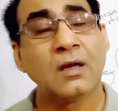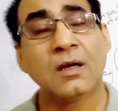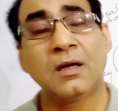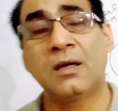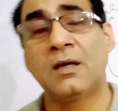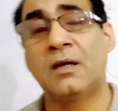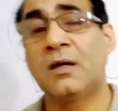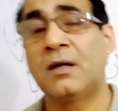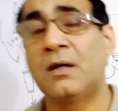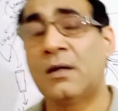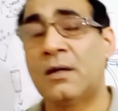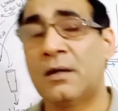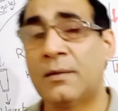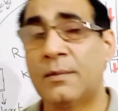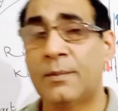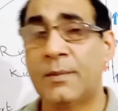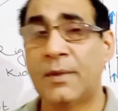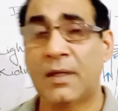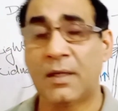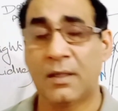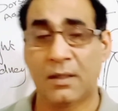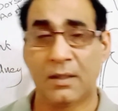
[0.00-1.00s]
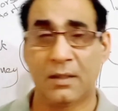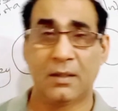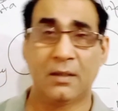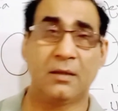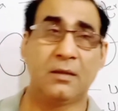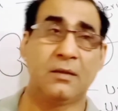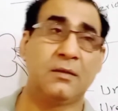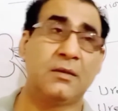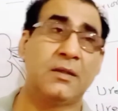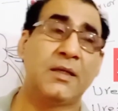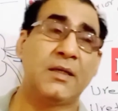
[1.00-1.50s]

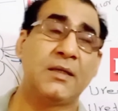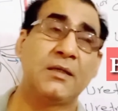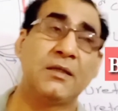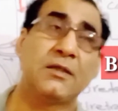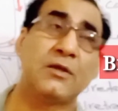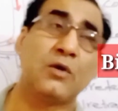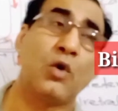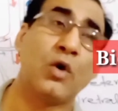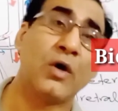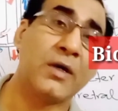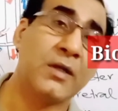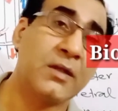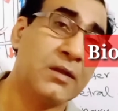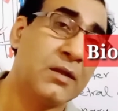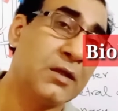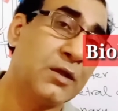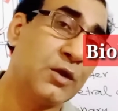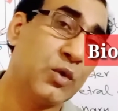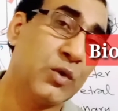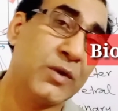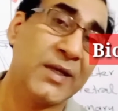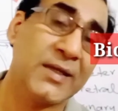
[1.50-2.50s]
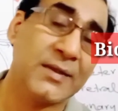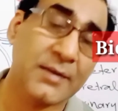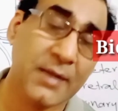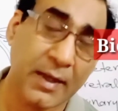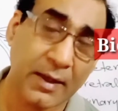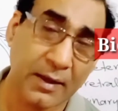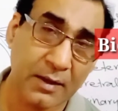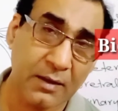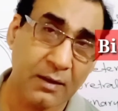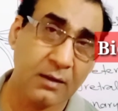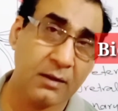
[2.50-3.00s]
that is ornithine urea
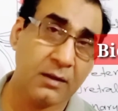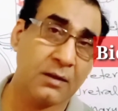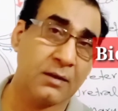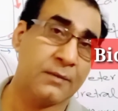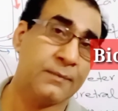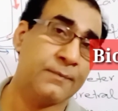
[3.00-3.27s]
cycle.